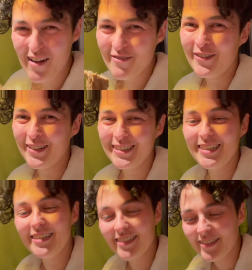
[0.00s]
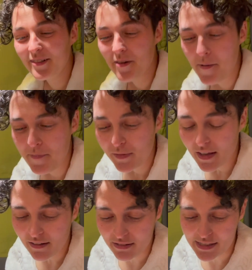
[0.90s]
for this
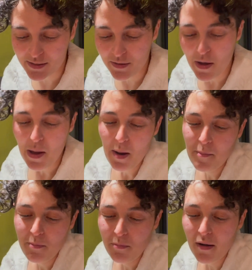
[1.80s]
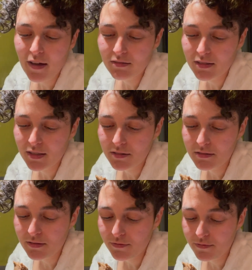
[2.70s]
uh, reason. But the
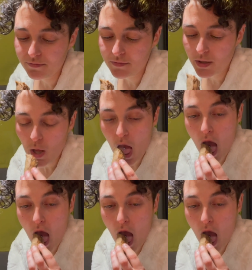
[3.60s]
the, the